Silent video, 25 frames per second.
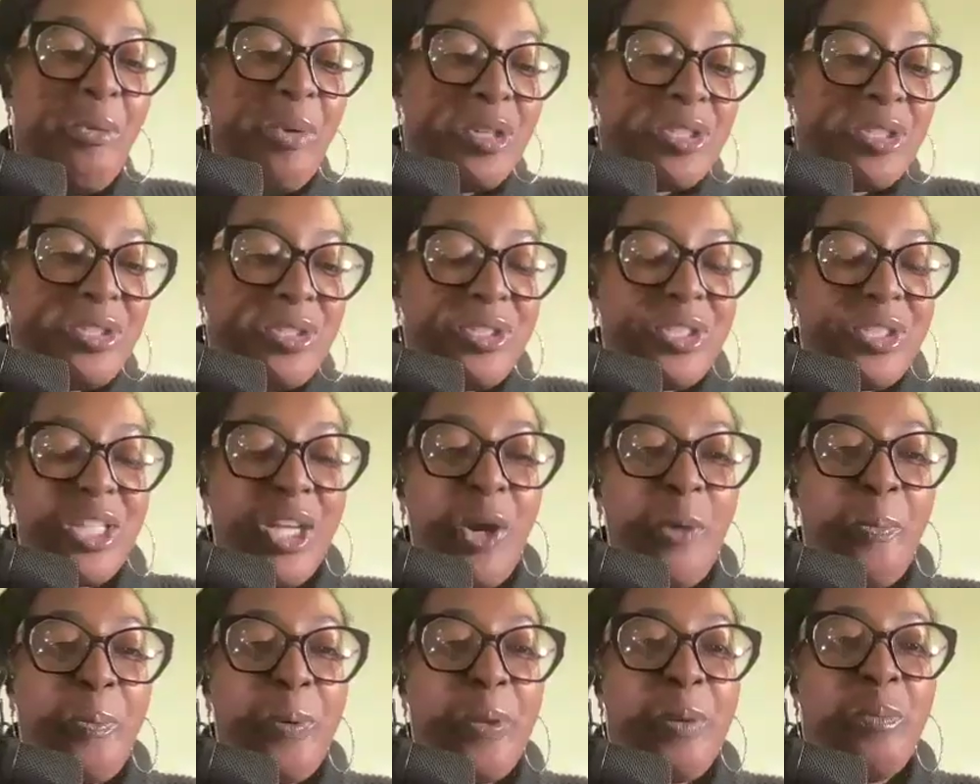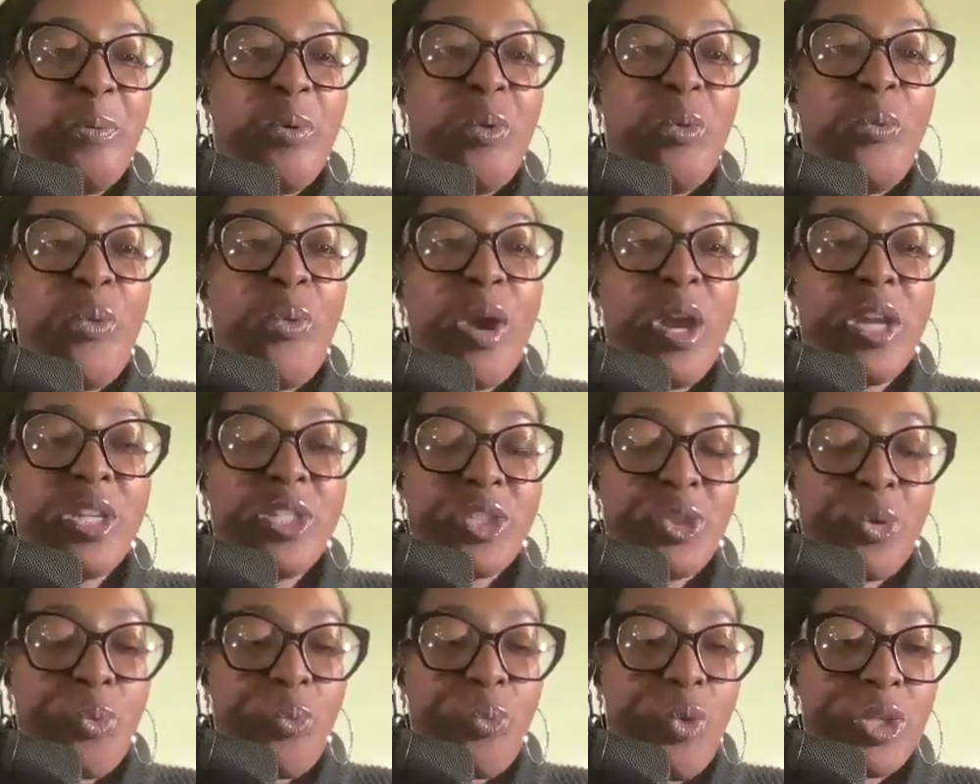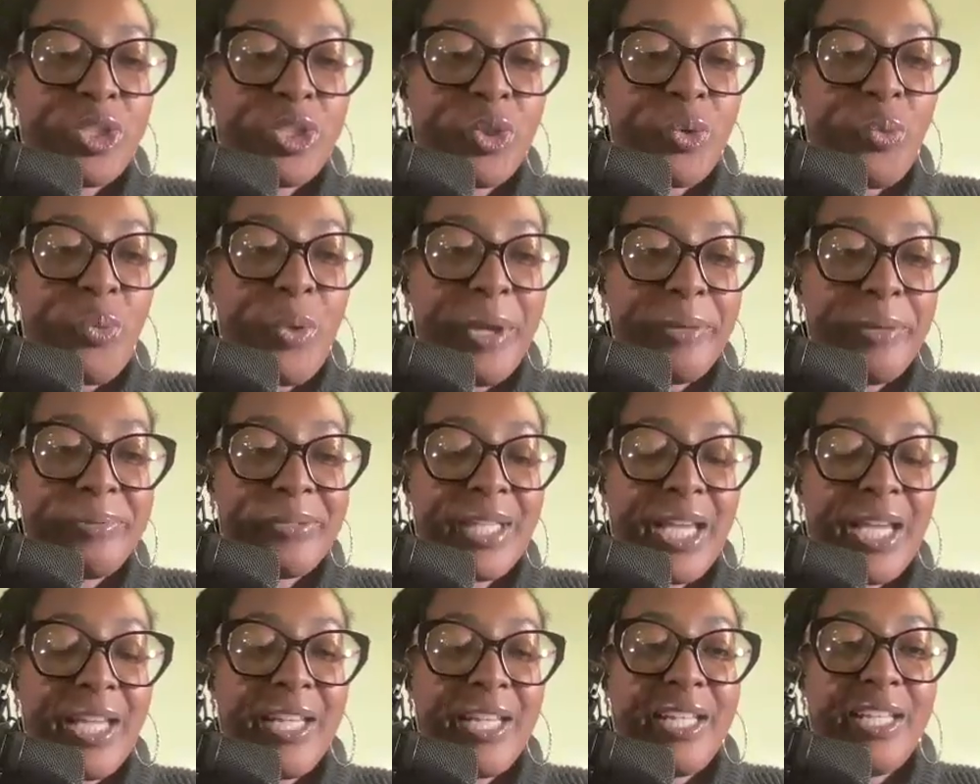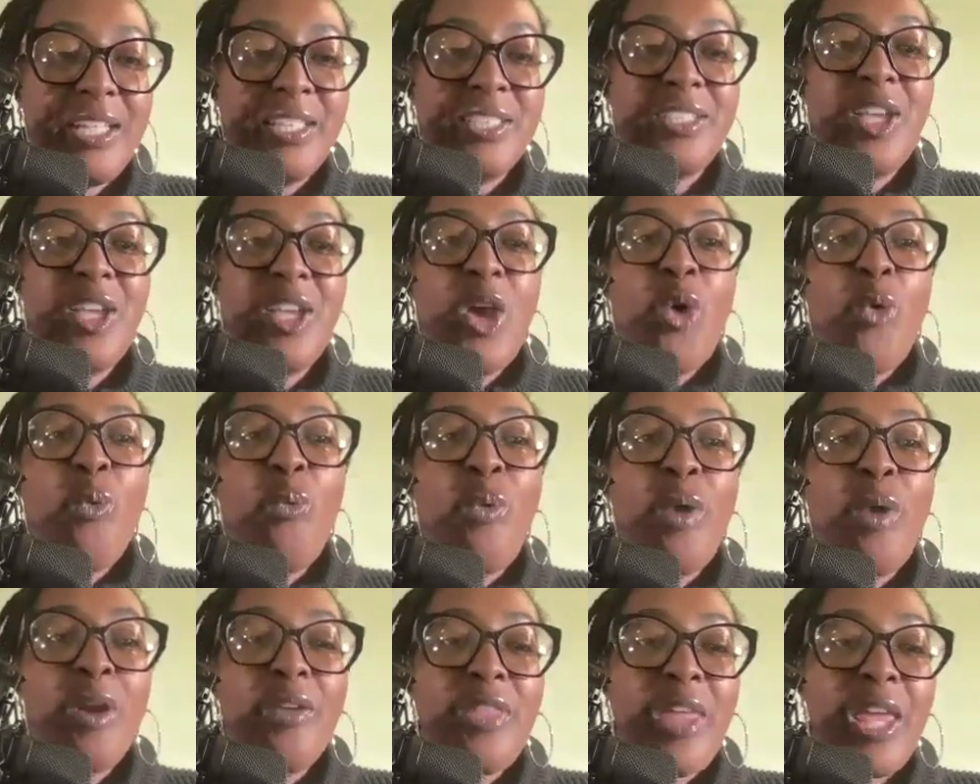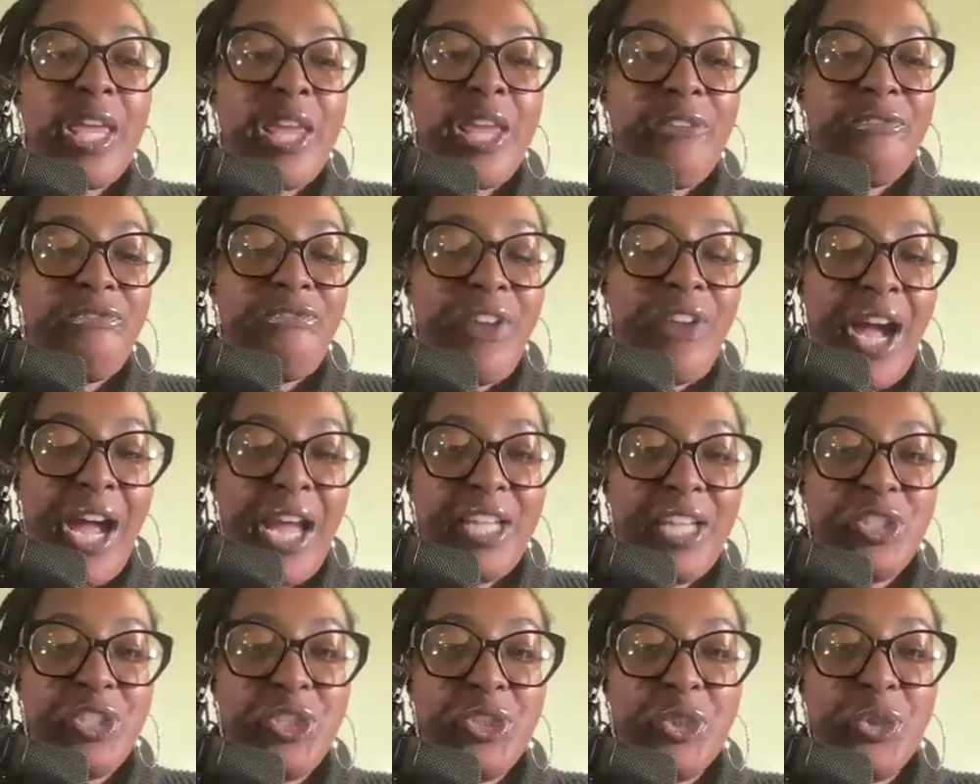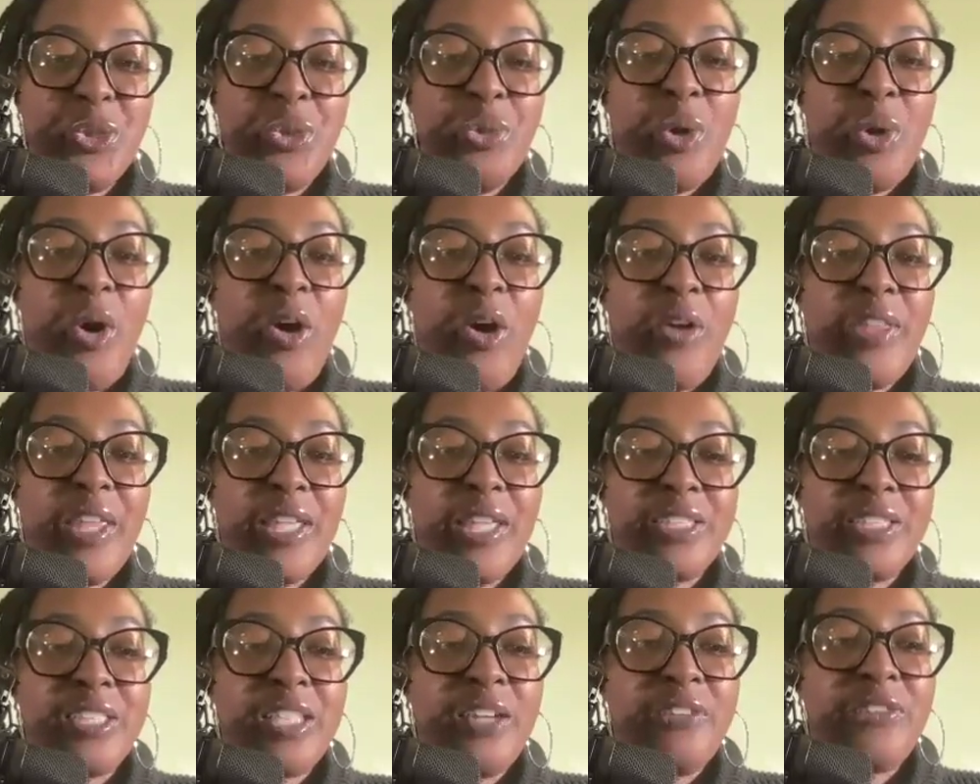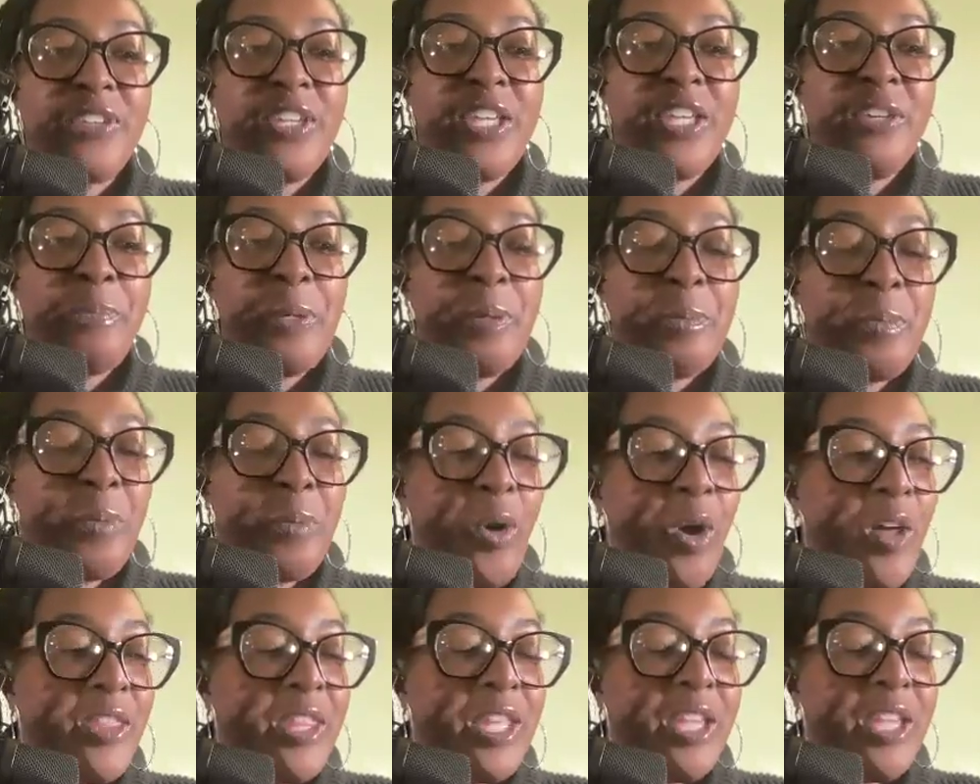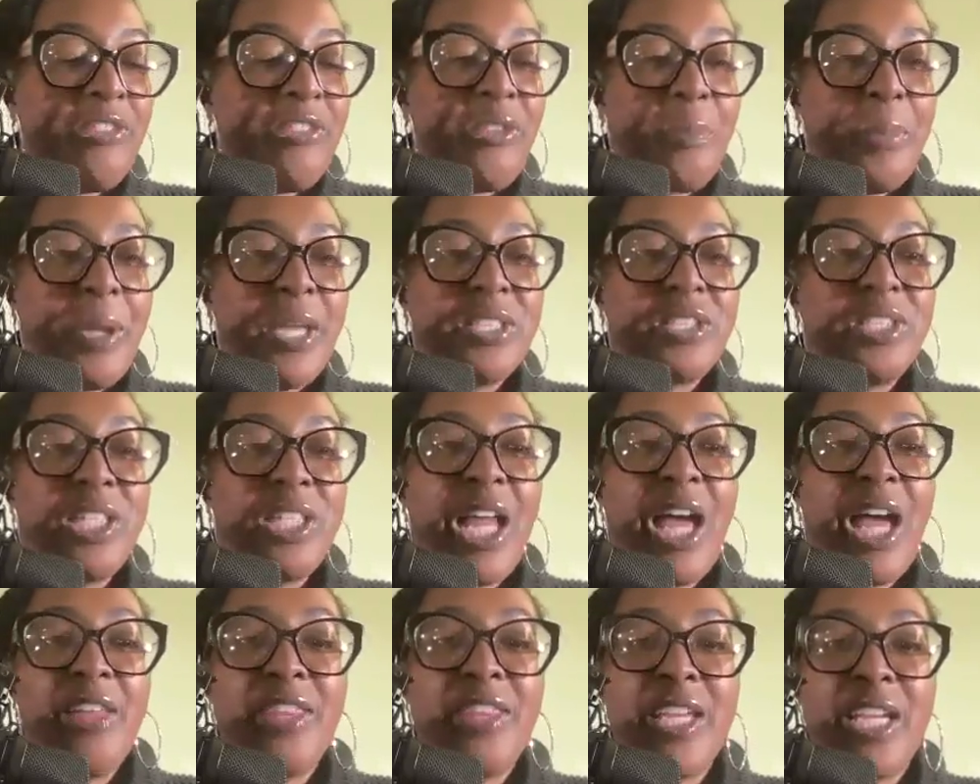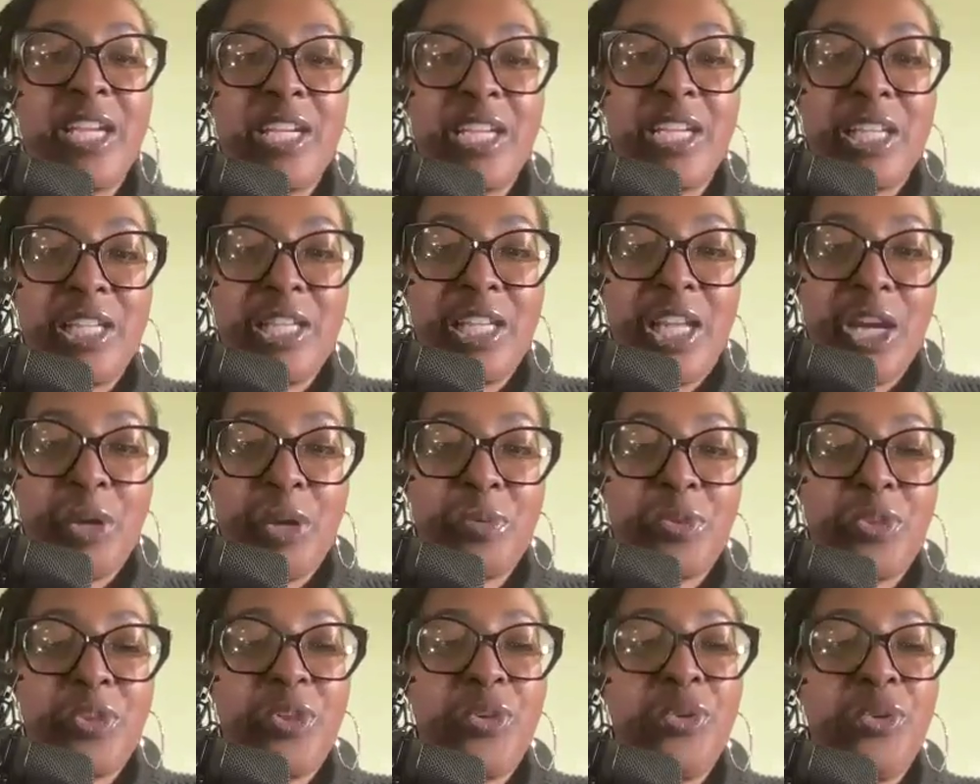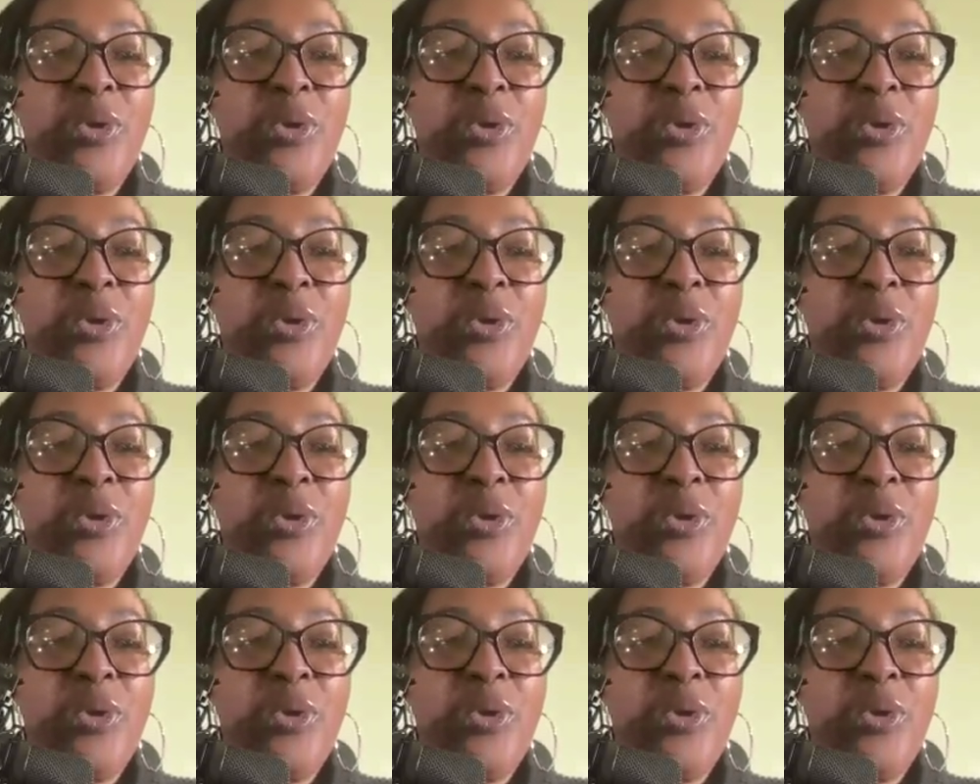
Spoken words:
I want you to tell people what your website is, where they can find you, all that stuff. Give people all the information, how they can connect with